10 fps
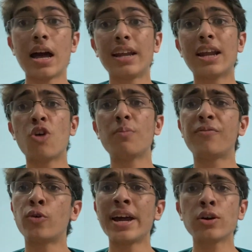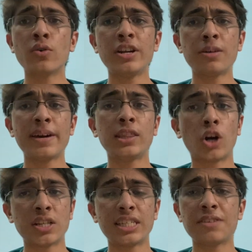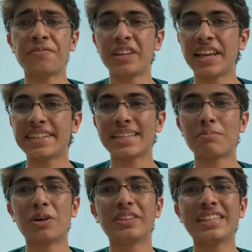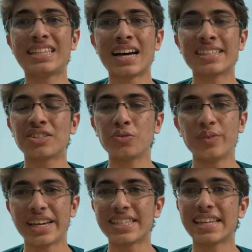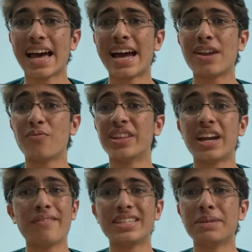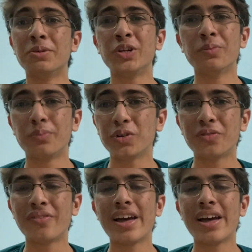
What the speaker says: Now, before I go into my thoughts and feelings about these last 2 weeks and whether I was able to improve,